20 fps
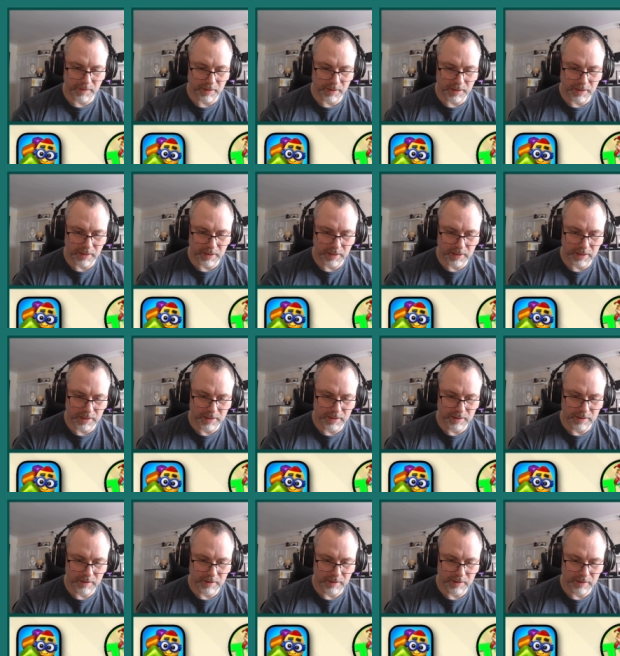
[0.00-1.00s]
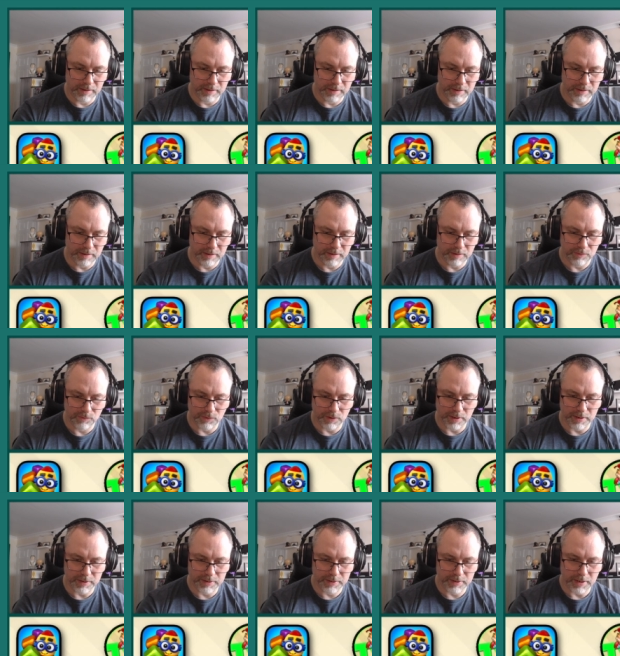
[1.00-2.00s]
Fantastic.
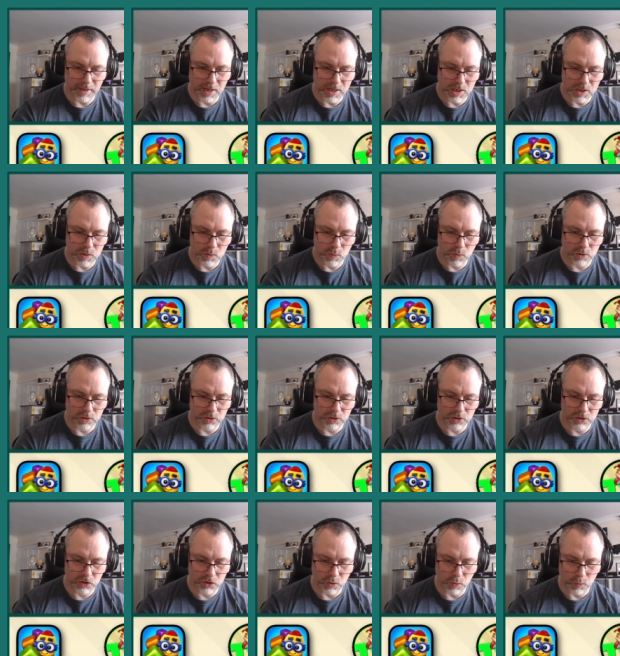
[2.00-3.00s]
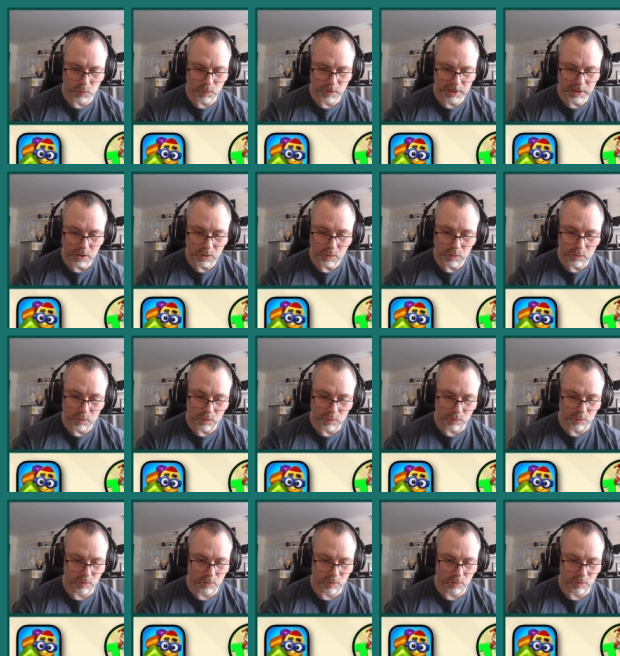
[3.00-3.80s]
Right. What should we do?